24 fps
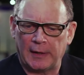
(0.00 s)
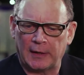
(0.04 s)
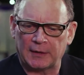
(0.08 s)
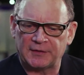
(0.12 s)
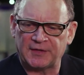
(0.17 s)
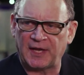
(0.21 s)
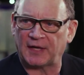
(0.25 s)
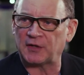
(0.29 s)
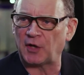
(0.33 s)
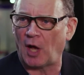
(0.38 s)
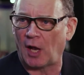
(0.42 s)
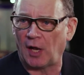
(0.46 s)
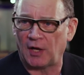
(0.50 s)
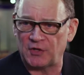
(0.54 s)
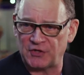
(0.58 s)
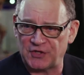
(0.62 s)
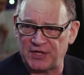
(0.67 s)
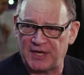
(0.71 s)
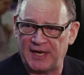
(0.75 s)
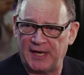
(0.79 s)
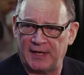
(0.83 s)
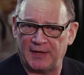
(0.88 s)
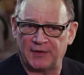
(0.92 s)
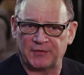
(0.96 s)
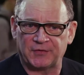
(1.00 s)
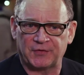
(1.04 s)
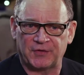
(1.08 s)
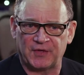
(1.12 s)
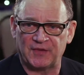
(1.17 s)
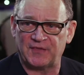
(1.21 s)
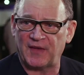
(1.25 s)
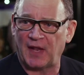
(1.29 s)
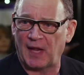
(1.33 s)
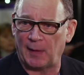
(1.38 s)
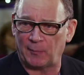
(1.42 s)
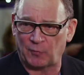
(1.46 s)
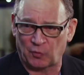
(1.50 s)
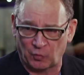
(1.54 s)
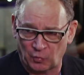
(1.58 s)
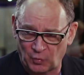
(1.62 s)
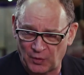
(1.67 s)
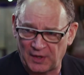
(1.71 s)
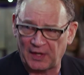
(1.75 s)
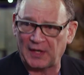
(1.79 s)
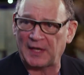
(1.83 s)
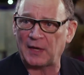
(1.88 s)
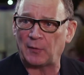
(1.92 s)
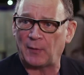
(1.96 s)
technology has developed
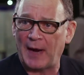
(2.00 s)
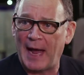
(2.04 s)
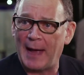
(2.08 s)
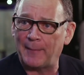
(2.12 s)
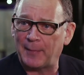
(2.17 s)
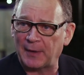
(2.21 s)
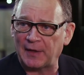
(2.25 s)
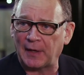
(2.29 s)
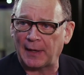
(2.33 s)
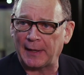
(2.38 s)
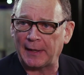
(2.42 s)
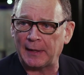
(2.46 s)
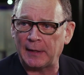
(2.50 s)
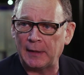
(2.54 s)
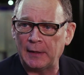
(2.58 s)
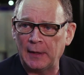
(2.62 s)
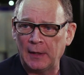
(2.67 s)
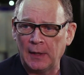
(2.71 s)
really rapidly.